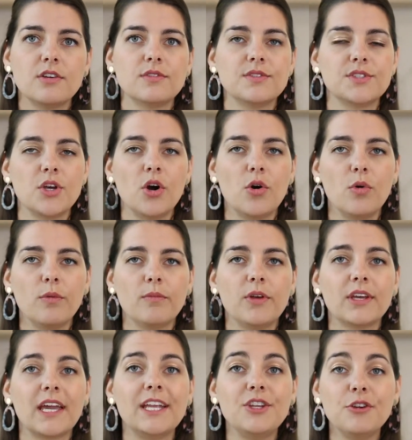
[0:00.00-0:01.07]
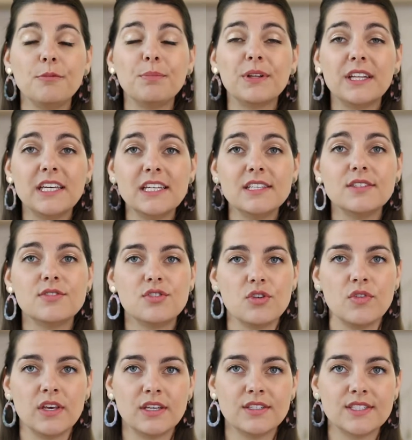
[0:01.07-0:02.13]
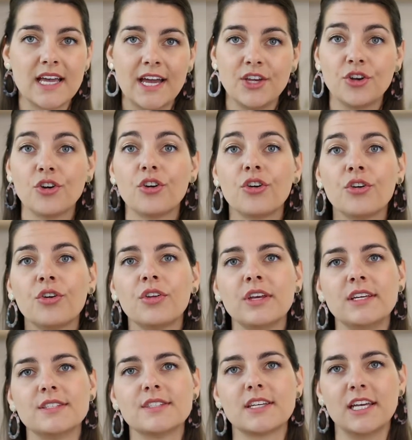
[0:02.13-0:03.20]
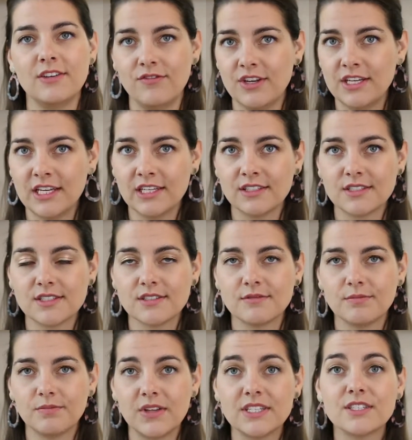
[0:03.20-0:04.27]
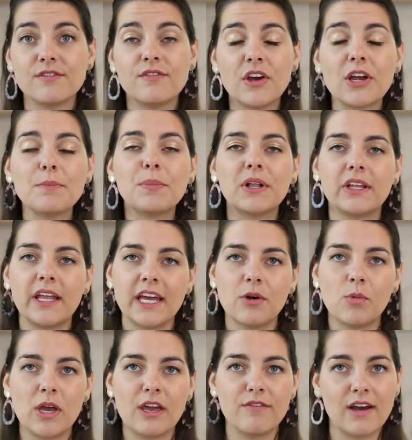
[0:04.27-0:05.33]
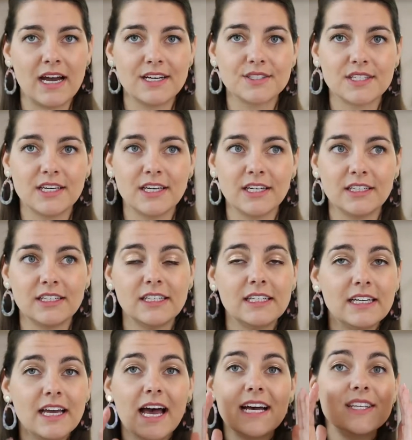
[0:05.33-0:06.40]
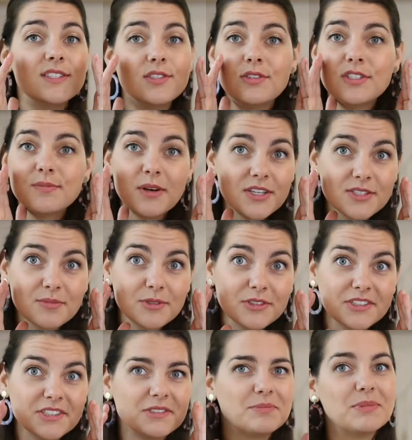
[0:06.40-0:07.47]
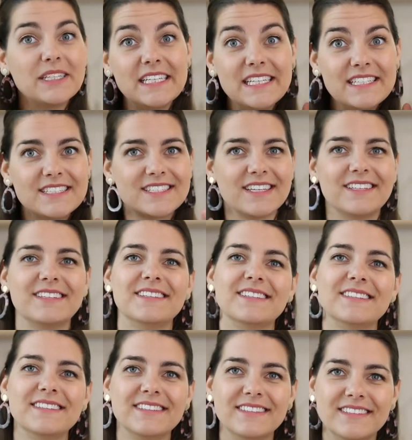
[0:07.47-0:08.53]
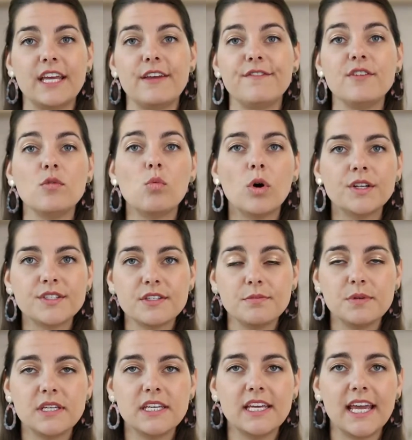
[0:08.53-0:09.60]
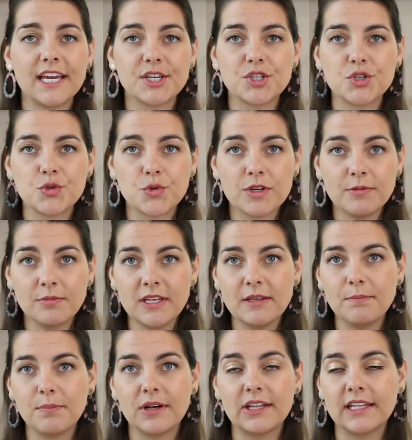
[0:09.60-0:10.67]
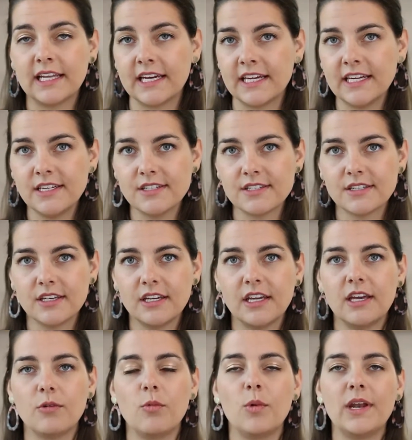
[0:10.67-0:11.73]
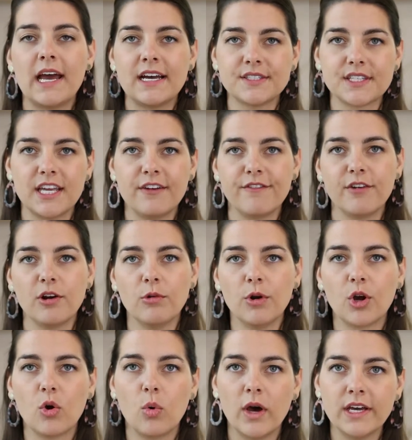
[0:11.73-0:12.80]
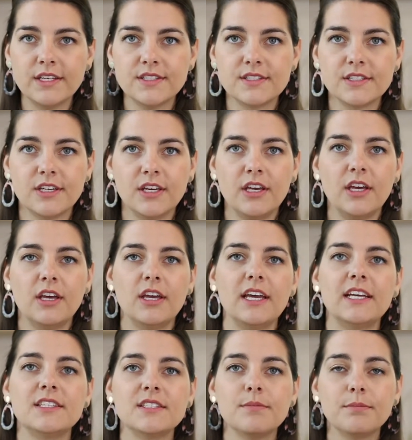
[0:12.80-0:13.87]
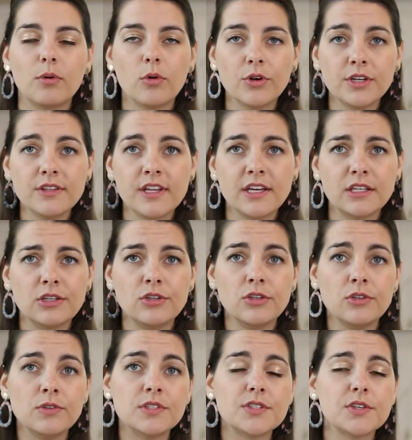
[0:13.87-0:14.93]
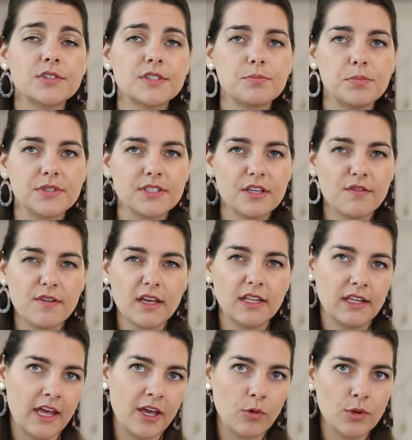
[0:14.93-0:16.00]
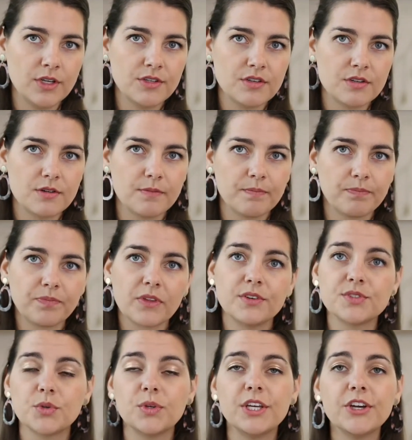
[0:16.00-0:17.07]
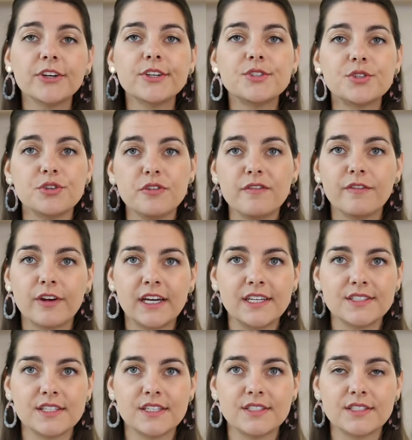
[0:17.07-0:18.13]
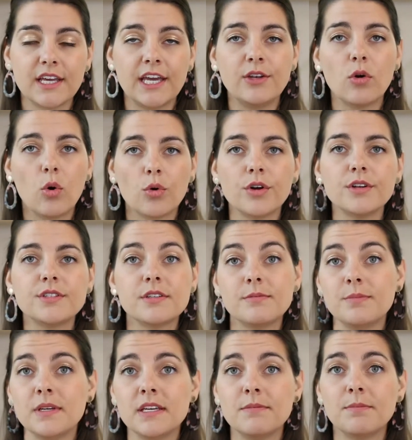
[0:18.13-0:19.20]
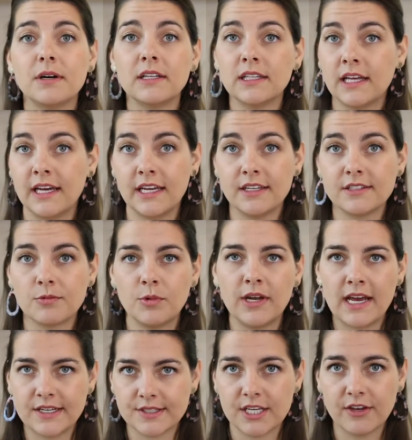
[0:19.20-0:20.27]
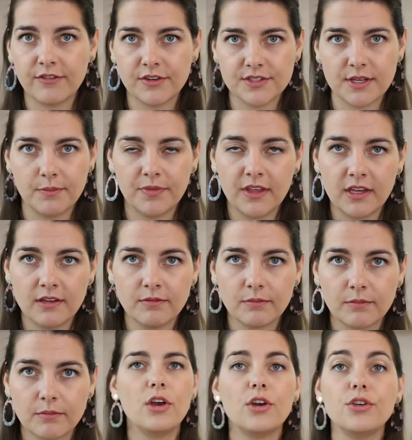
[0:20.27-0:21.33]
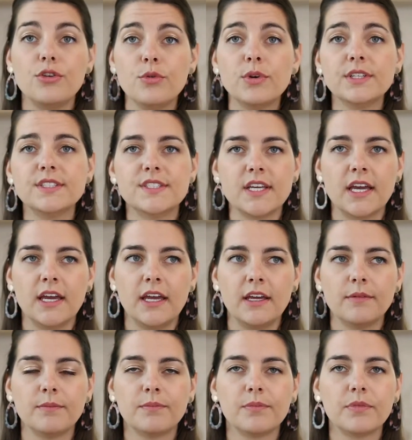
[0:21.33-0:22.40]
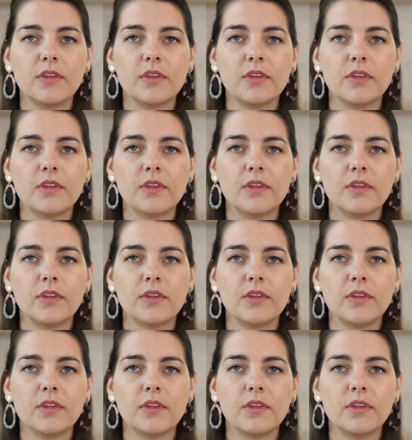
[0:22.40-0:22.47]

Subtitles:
So, can you please do this at your earliest convenience? That's a very polite way of asking, as soon as possible, please. If you want to be extremely polite when asking for a request, it's important that you use specific language. So here are two phrases in order to be polite when asking for something. You could say,